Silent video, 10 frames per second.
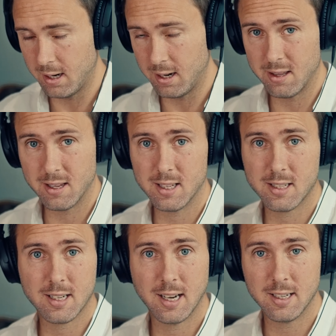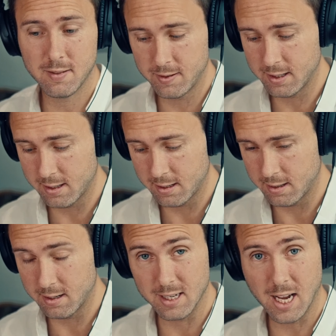And that's kind of it.
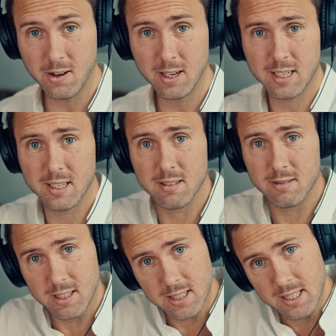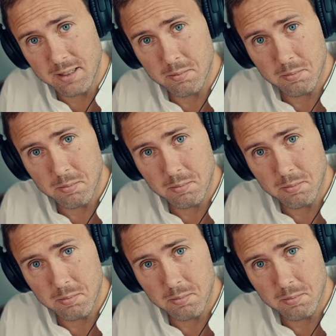Now I can really